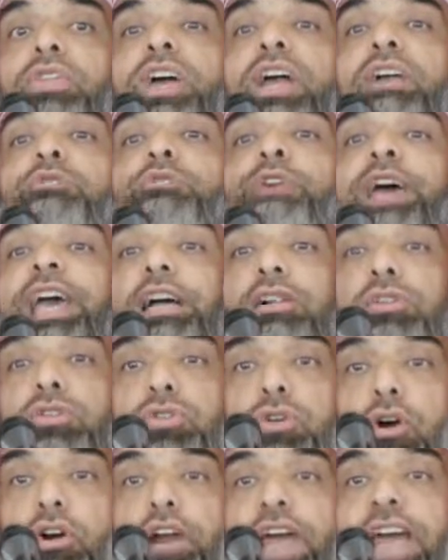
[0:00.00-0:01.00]
their
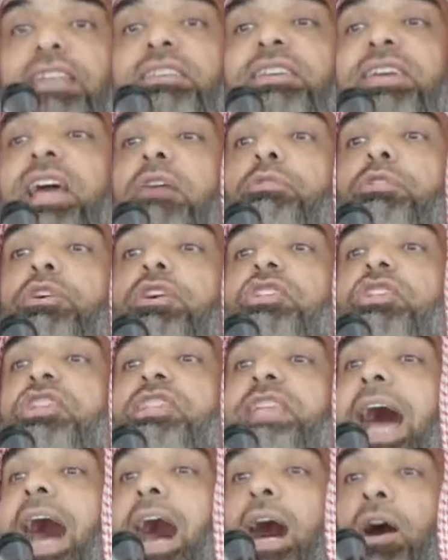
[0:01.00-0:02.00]
veils or head covers
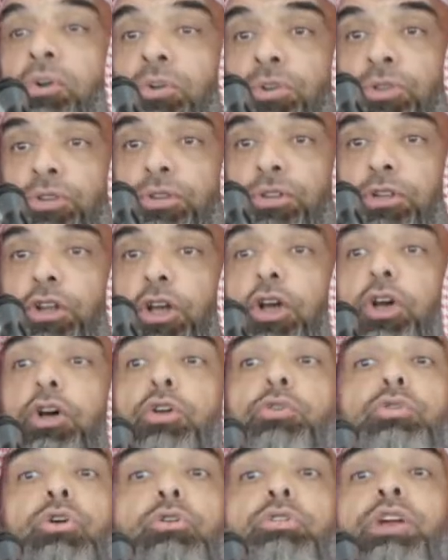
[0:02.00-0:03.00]

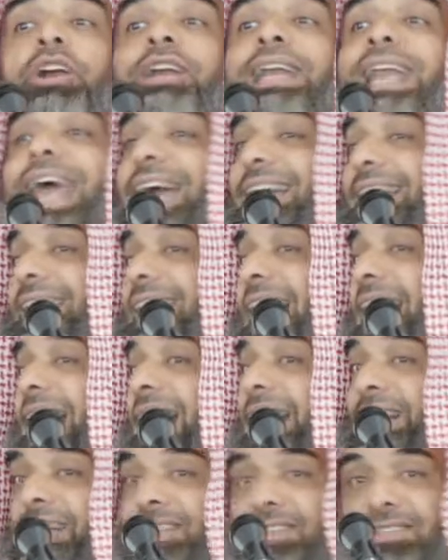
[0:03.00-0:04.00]
down to their
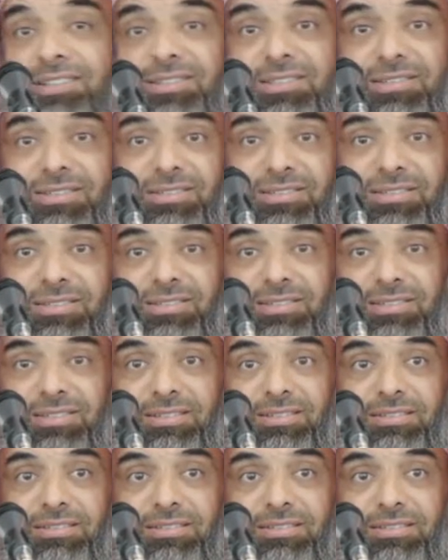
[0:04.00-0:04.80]
necklines,